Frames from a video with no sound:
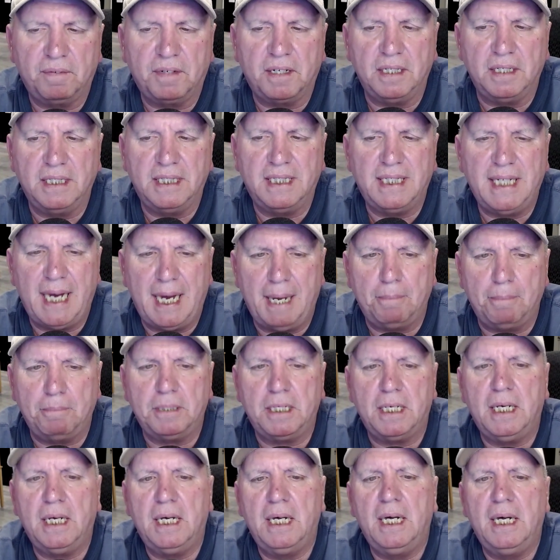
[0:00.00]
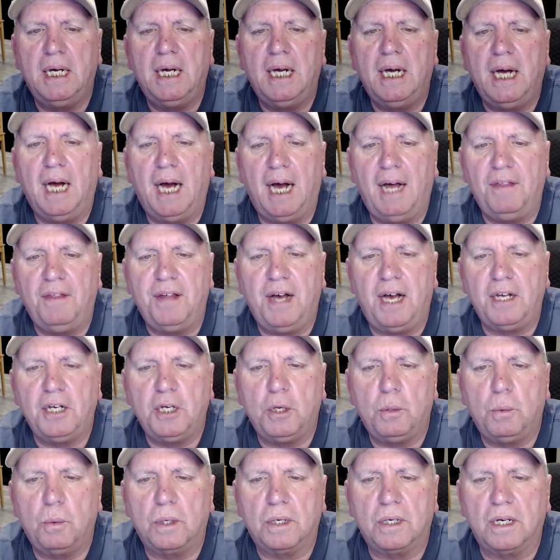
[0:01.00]
of contempt. I thought
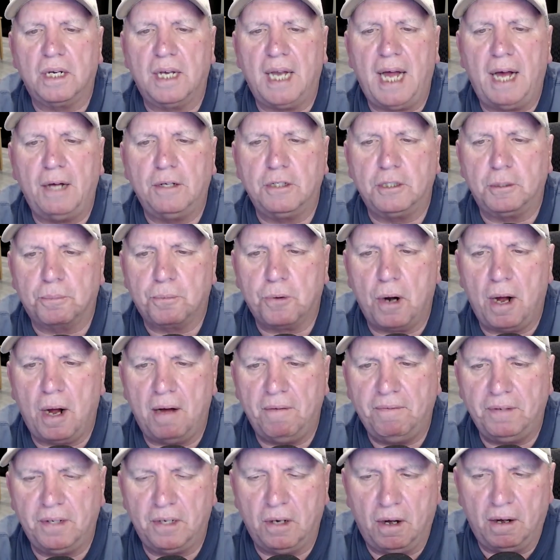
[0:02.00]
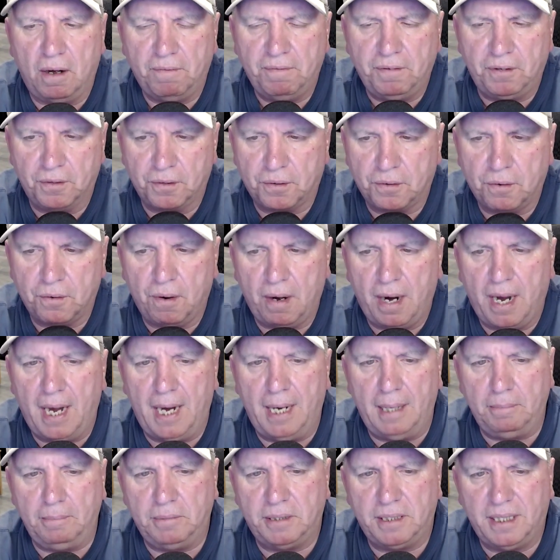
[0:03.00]
you weren't allowed to profit off your
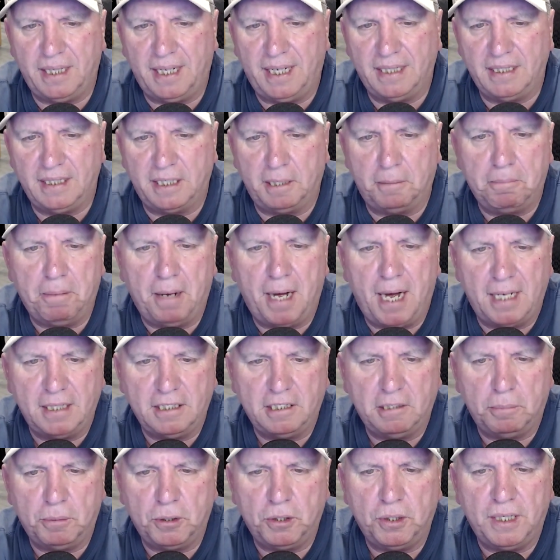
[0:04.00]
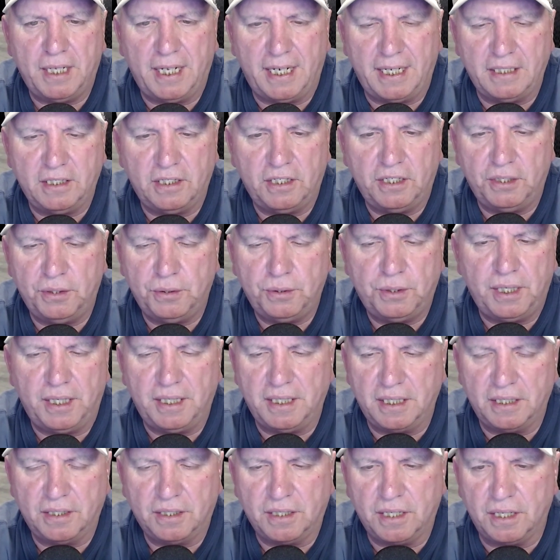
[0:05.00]
crimes. Is it possible that he's
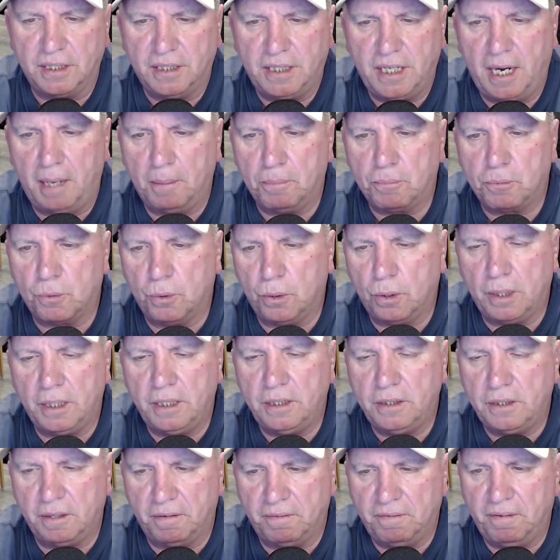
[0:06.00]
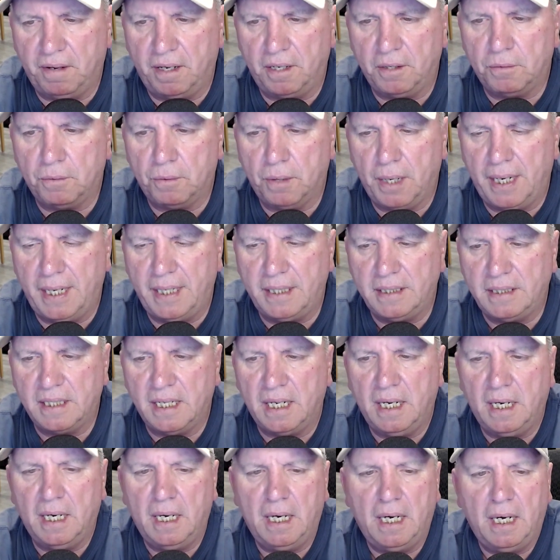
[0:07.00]
using this contempt ruling to fundraise
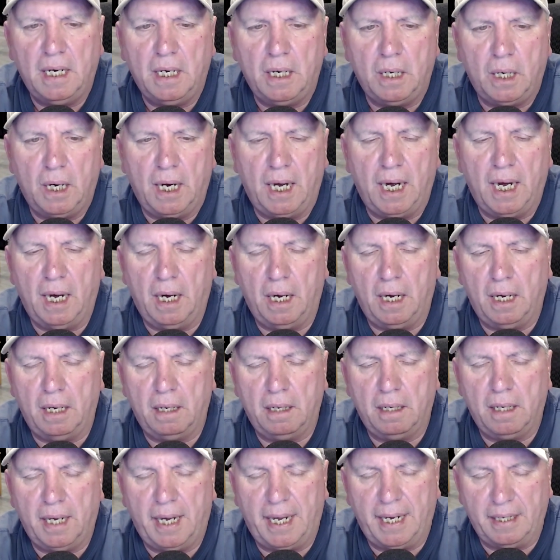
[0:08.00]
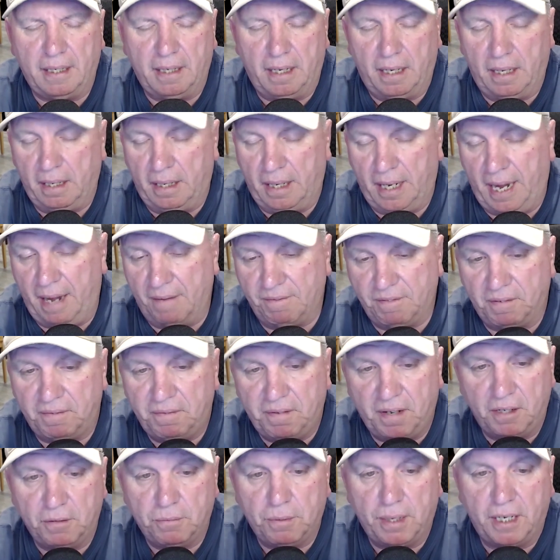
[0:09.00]
uh, and uh, have a
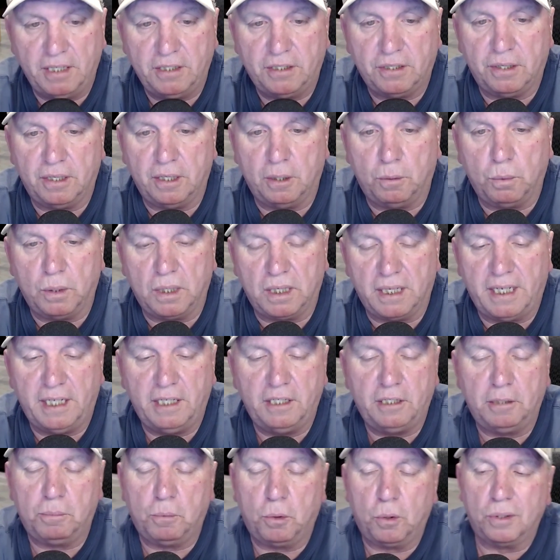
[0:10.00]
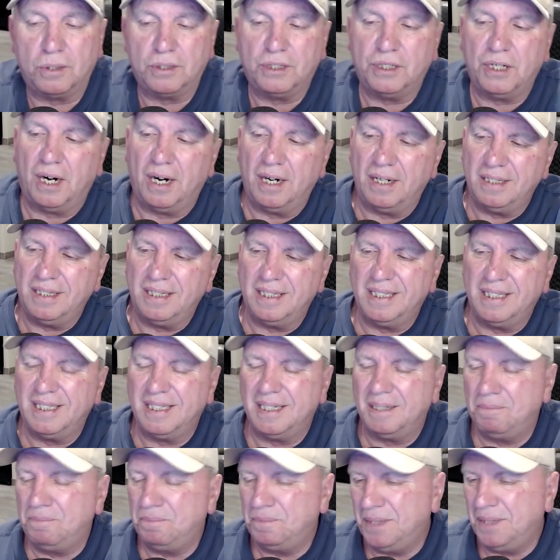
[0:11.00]
fundraiser and it will lead to more
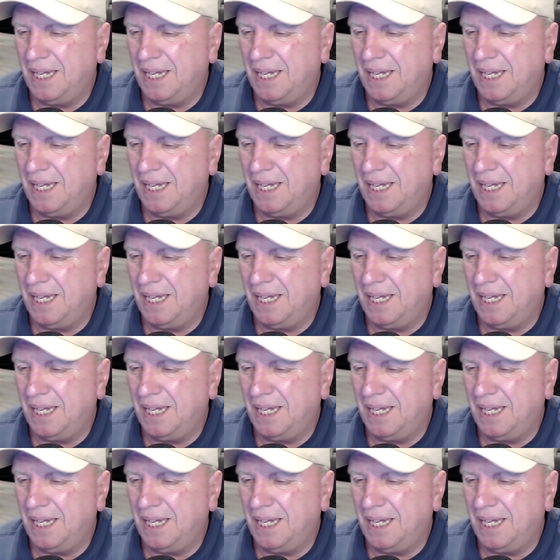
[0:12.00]
charges?